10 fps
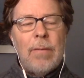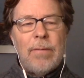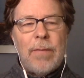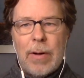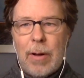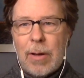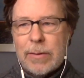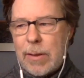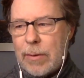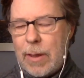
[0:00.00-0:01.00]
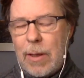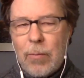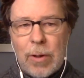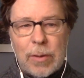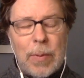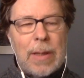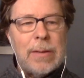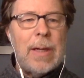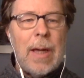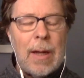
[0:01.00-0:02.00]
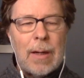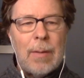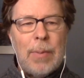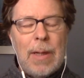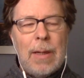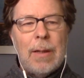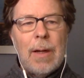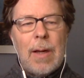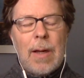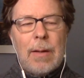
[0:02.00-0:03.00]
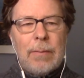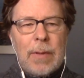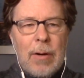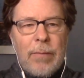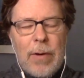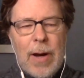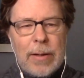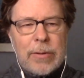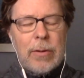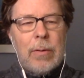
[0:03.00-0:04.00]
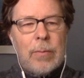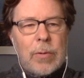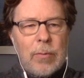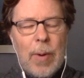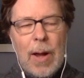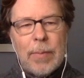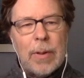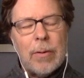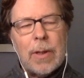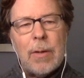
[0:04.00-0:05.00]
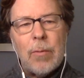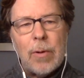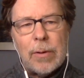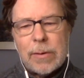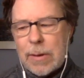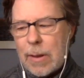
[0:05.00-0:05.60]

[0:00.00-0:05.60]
very long tail keywords because they can't compete, for head terms or popular keywords.